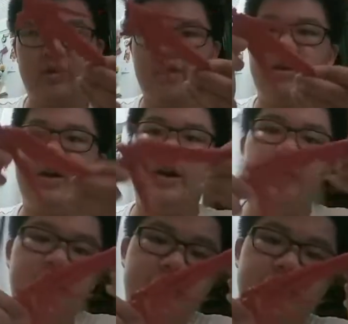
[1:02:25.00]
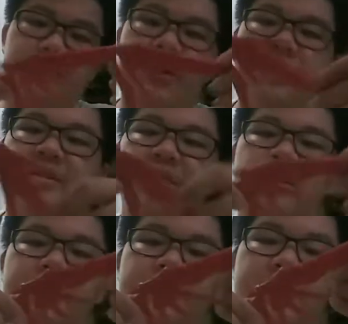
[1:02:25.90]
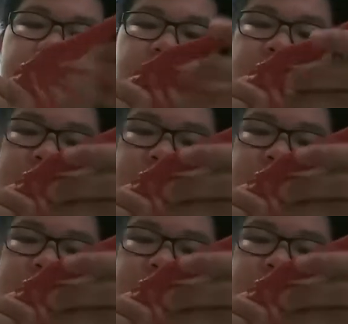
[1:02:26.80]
that the internet is gonna go dark.